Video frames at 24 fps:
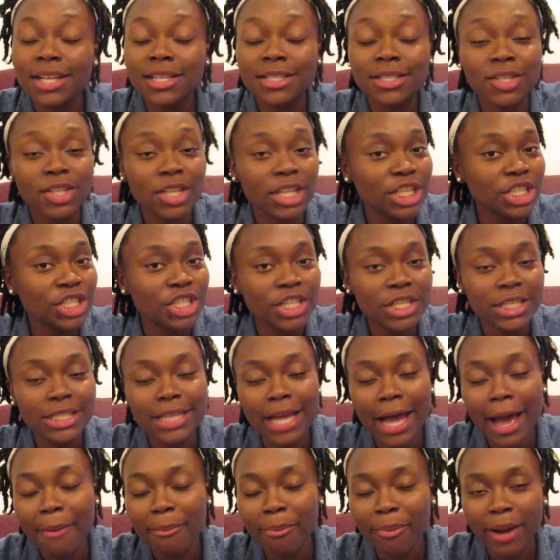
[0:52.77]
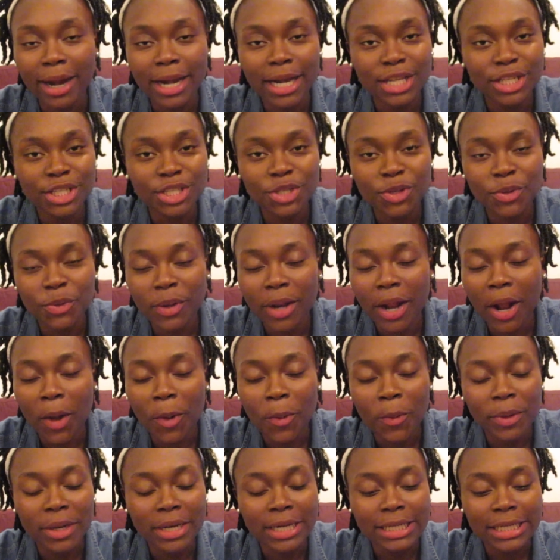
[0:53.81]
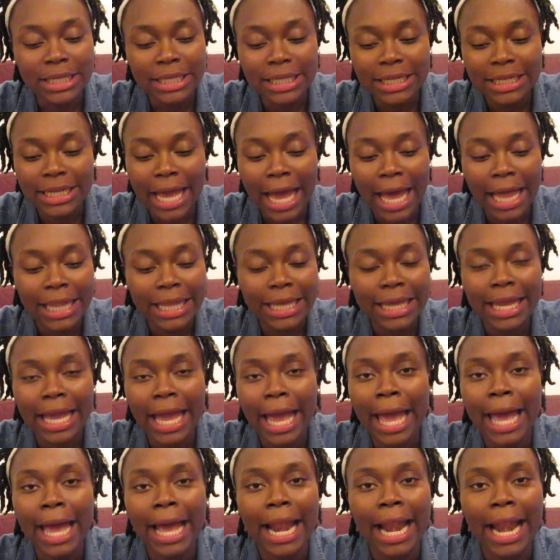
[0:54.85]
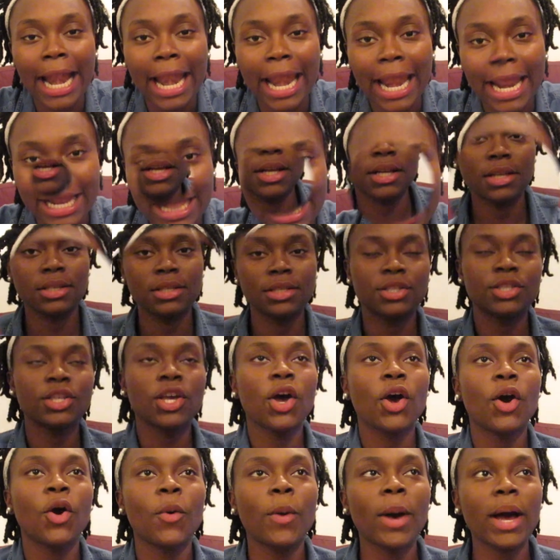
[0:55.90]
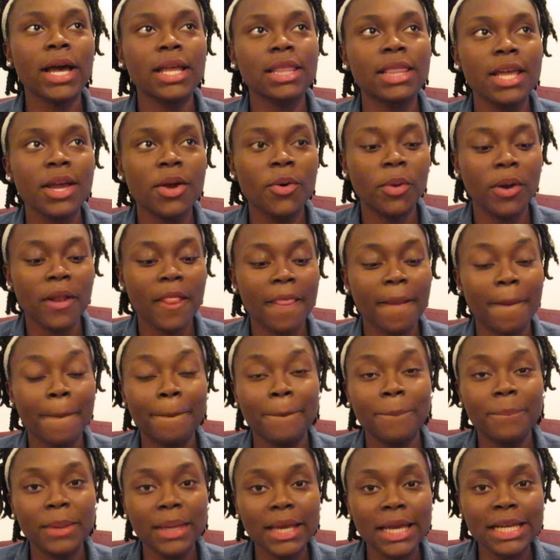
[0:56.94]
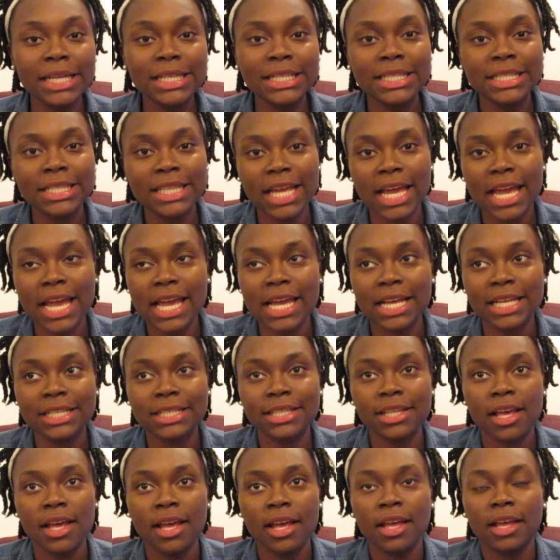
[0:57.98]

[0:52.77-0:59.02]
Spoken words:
So let's just hop right into it. I don't want to dilly-dally, none of that. So I think one of the biggest things